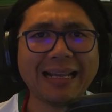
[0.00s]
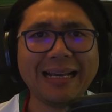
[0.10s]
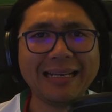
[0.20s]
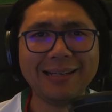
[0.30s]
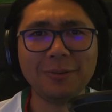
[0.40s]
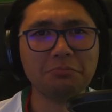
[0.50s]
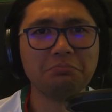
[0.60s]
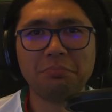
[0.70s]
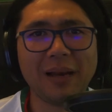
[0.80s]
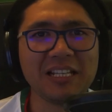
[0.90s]

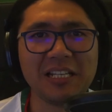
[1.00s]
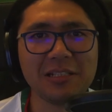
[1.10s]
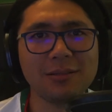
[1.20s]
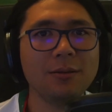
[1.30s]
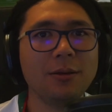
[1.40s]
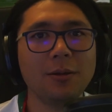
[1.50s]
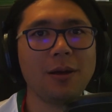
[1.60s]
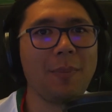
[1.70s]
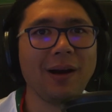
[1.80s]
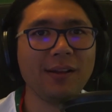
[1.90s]
Argan places.
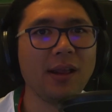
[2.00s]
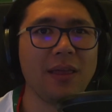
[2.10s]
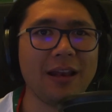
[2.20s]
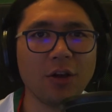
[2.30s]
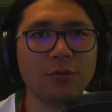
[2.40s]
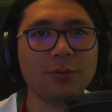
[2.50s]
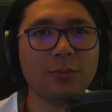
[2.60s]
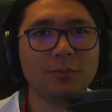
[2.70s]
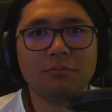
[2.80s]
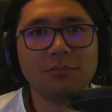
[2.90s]
Apparently they
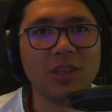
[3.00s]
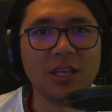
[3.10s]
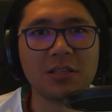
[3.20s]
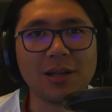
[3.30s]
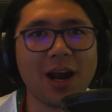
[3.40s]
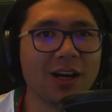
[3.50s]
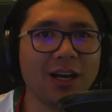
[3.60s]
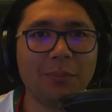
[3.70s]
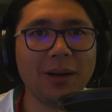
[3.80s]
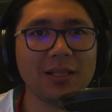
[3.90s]
love these
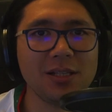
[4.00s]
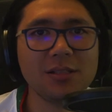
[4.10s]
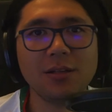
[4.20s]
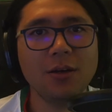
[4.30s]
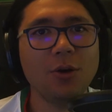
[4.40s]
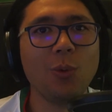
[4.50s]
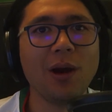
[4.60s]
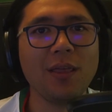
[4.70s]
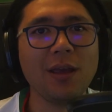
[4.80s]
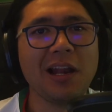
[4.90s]
Argan places
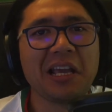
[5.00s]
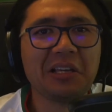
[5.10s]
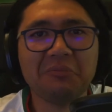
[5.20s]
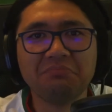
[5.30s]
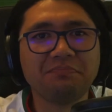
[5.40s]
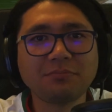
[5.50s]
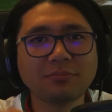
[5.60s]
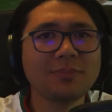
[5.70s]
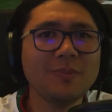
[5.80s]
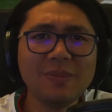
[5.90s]
where they like
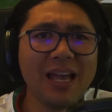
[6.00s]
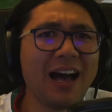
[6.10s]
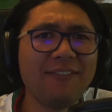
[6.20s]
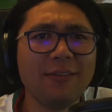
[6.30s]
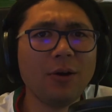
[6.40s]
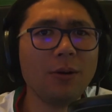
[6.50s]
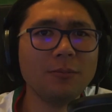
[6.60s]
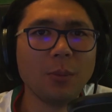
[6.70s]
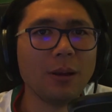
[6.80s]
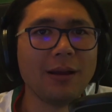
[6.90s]
have
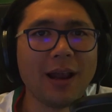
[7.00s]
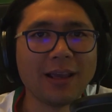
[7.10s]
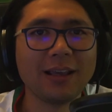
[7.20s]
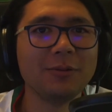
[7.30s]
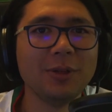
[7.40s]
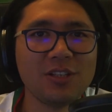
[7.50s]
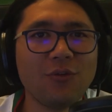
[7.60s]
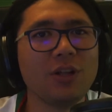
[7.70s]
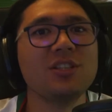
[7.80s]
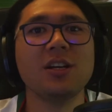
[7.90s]
like
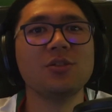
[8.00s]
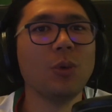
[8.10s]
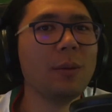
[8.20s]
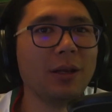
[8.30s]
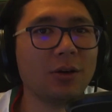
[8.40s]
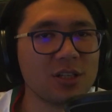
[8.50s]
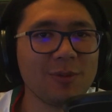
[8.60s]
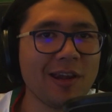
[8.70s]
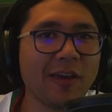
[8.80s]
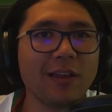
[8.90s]
disenfranchised women
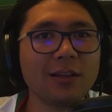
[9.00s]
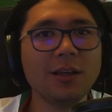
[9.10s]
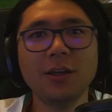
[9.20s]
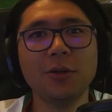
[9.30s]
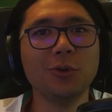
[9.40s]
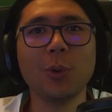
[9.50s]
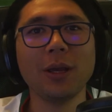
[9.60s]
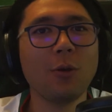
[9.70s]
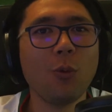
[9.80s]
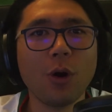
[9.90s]
or something like that
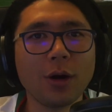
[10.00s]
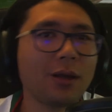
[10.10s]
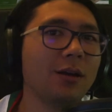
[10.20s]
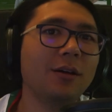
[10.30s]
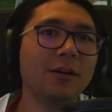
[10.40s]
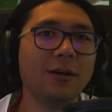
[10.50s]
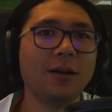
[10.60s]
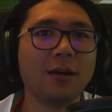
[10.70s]
doing work